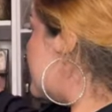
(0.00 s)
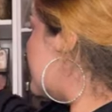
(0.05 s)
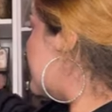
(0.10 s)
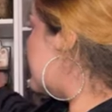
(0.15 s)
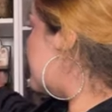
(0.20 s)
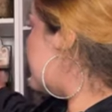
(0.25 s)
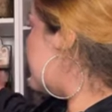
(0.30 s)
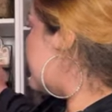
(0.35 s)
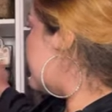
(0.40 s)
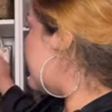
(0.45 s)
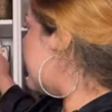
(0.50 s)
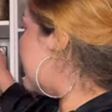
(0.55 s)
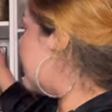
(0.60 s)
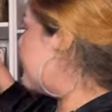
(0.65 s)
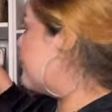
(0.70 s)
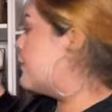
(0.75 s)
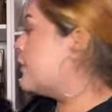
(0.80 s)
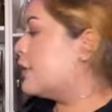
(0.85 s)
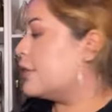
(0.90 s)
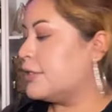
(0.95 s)
And then I
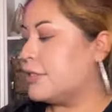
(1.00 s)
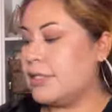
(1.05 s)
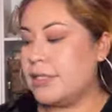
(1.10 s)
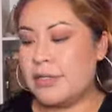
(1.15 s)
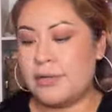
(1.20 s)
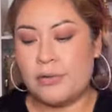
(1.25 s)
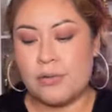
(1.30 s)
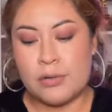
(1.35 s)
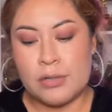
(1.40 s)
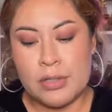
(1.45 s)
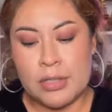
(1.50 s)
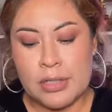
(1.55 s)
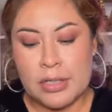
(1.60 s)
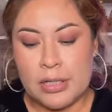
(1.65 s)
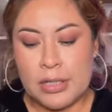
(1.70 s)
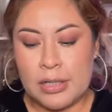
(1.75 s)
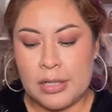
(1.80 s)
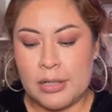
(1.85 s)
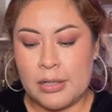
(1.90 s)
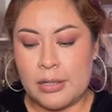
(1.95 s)
have this little,
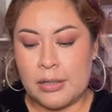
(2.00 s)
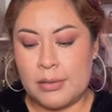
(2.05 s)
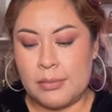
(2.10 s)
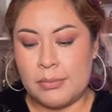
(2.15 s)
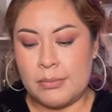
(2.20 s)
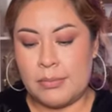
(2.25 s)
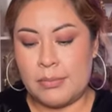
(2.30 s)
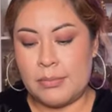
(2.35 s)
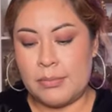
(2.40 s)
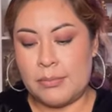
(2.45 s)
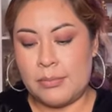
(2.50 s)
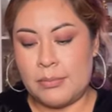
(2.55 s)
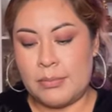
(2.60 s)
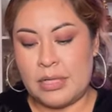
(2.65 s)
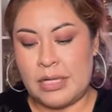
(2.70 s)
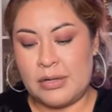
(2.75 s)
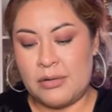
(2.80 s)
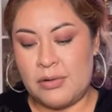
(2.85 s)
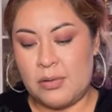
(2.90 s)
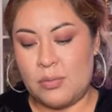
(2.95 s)
um,
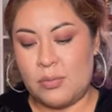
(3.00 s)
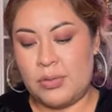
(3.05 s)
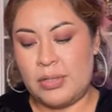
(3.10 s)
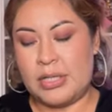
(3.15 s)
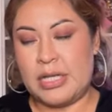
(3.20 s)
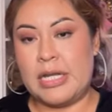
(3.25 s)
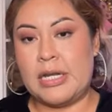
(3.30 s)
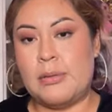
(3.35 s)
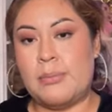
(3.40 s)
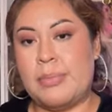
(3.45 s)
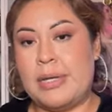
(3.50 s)
I don't know what kind of